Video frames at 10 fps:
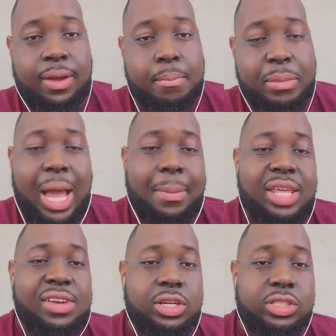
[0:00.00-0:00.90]
But I believe
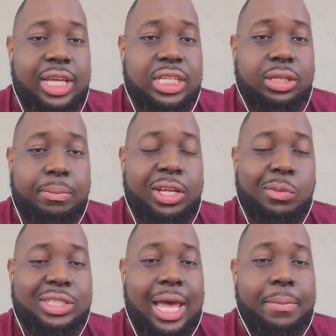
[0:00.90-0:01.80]
he understands completely
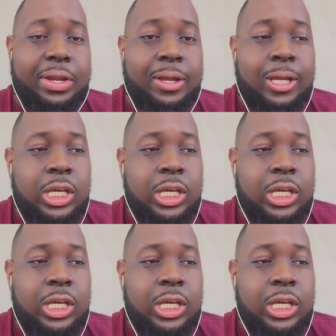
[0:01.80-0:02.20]
what's happening.